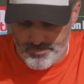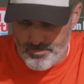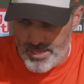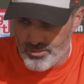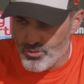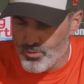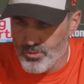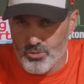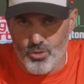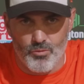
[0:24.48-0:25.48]
Minus two in
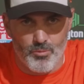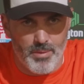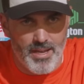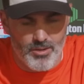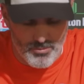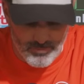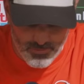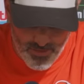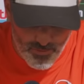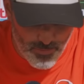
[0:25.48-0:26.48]
the turnover battle.
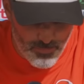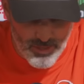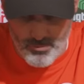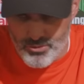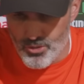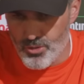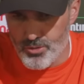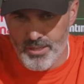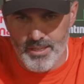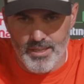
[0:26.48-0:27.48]
Gave up a punt
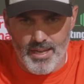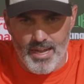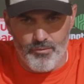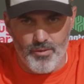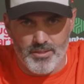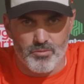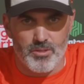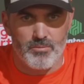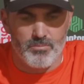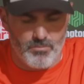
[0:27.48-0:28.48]
return.
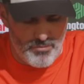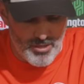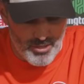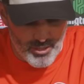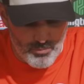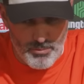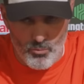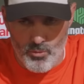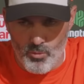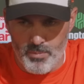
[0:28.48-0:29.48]
Offensively, felt like
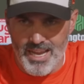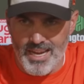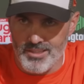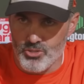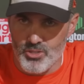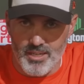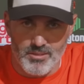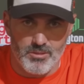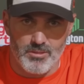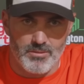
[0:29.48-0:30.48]
we were behind the
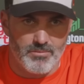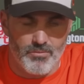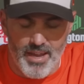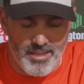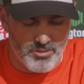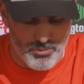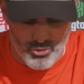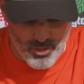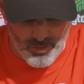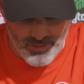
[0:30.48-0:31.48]
chains the vast
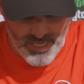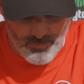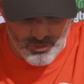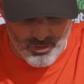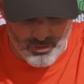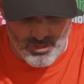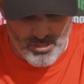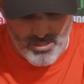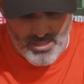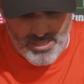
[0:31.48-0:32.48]
majority of the game, which is,
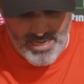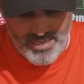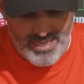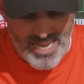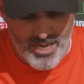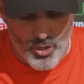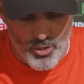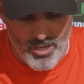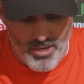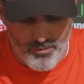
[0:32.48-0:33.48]
again, not
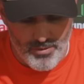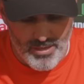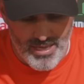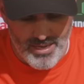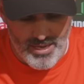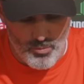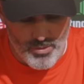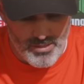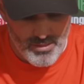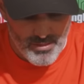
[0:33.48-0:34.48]
good enough and not how
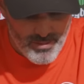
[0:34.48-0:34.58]
we